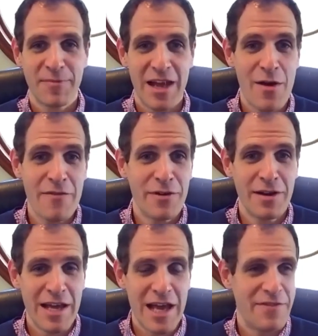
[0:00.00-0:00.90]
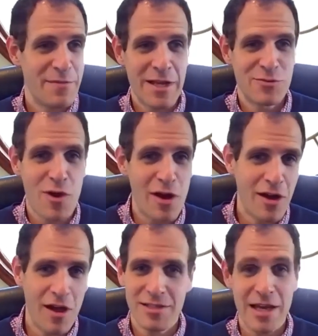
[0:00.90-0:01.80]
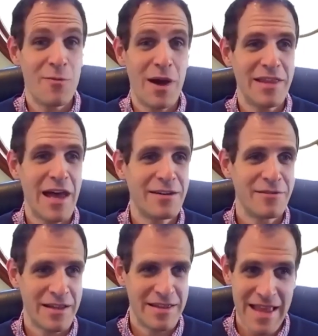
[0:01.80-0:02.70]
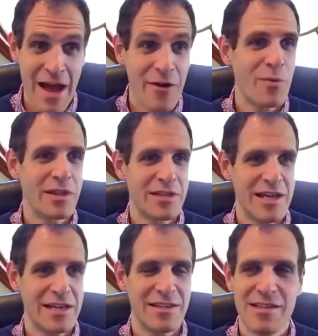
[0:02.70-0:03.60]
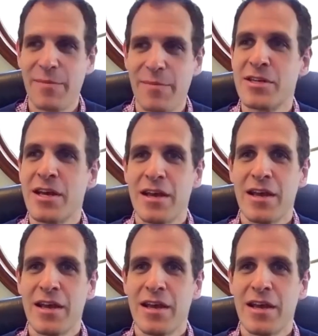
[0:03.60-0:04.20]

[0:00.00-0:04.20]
However, if it means wrong calls, I don't want that, right? Now I'm willing to take the stoppage.